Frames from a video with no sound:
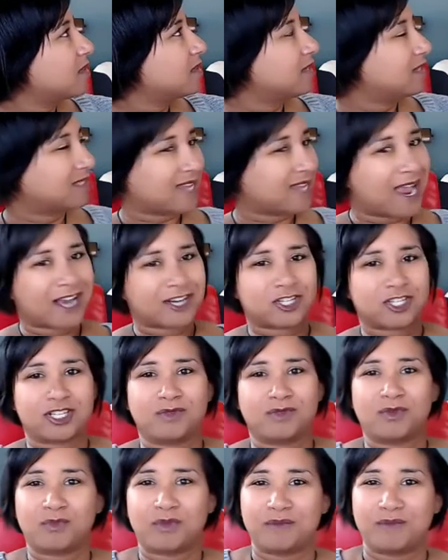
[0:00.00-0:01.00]
This
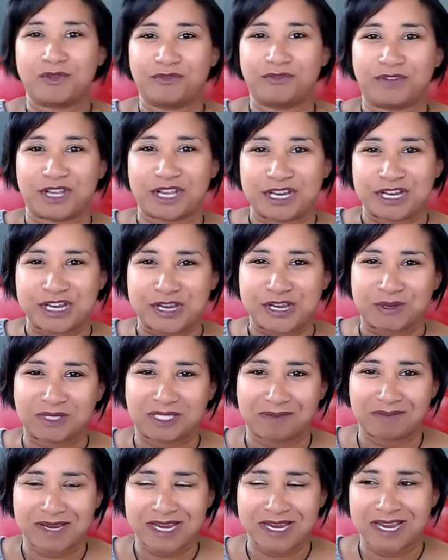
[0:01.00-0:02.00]
actually, when we moved in,
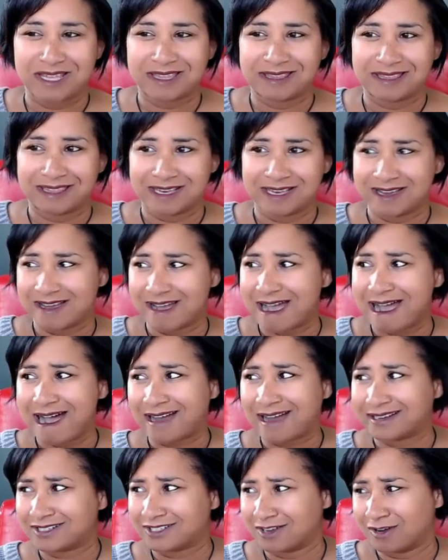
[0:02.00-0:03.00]
used to be the
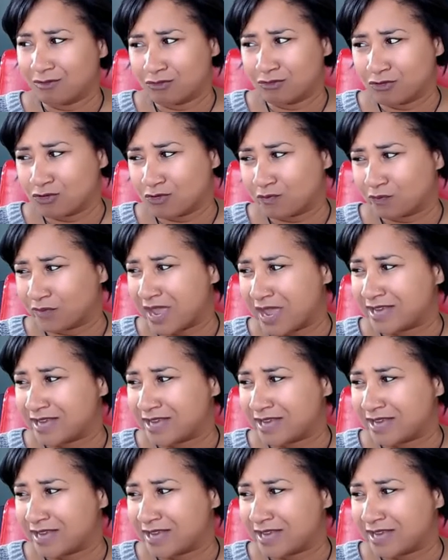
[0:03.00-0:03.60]
hot tub room.